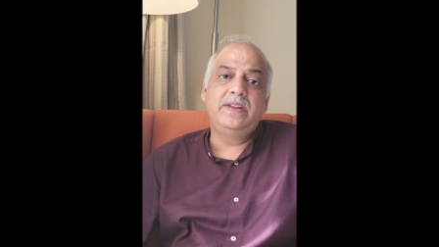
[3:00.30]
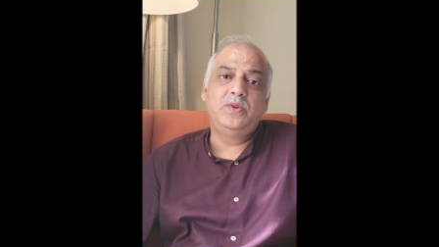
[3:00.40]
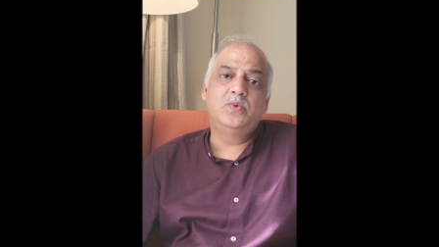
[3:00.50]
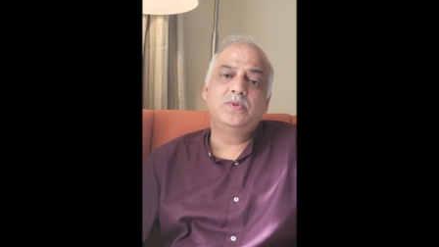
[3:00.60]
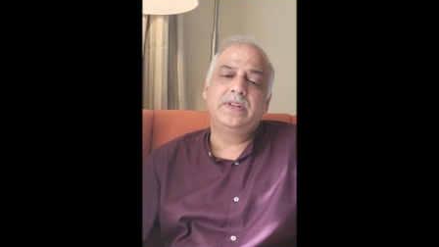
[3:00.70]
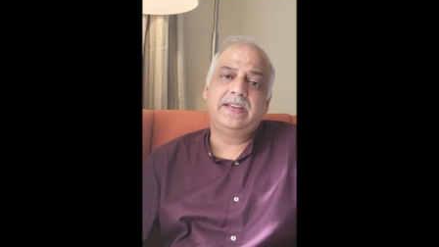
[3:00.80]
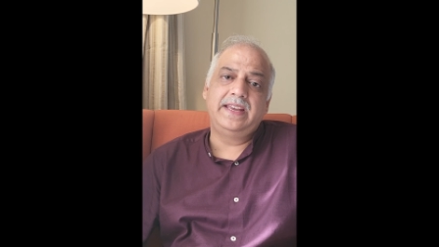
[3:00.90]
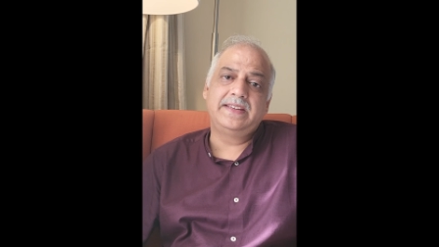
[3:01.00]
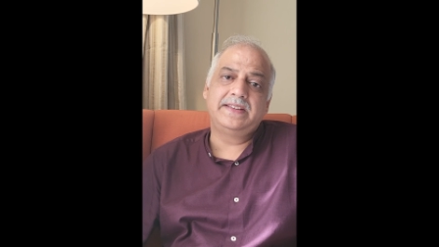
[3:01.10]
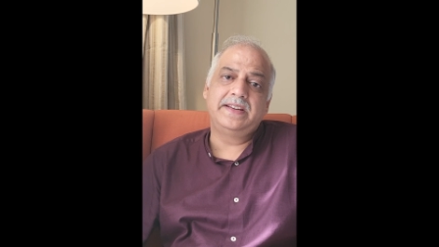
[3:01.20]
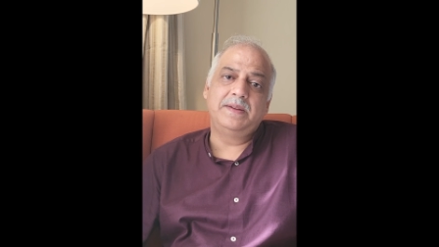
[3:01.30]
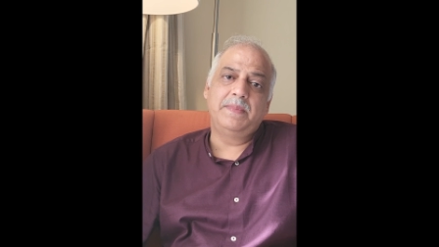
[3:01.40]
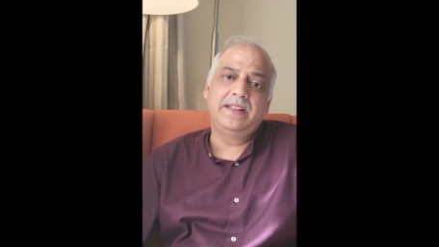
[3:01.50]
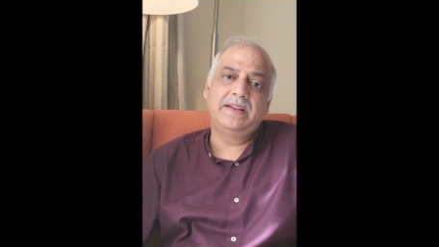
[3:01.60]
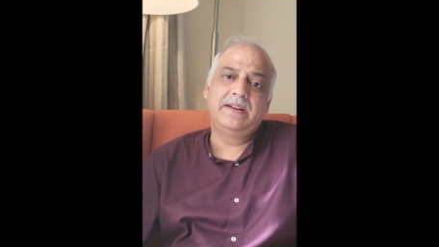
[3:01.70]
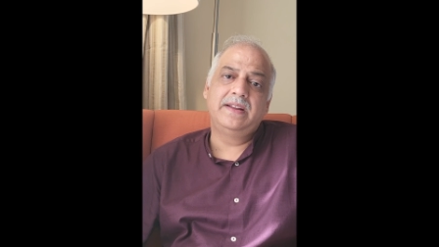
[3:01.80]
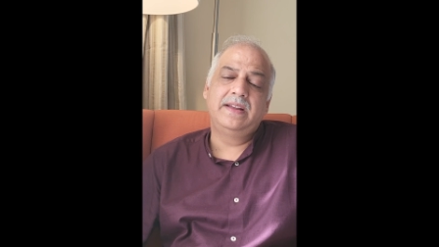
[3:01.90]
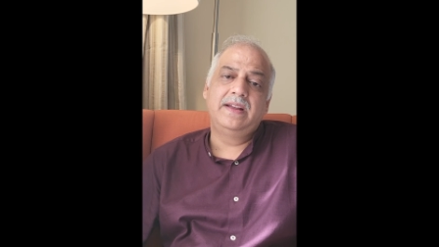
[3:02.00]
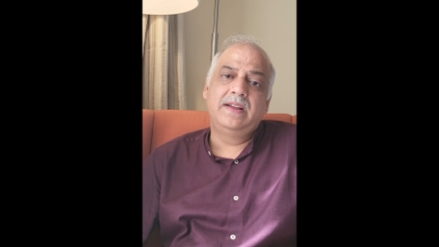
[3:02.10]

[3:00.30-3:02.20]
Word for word: use the case study method,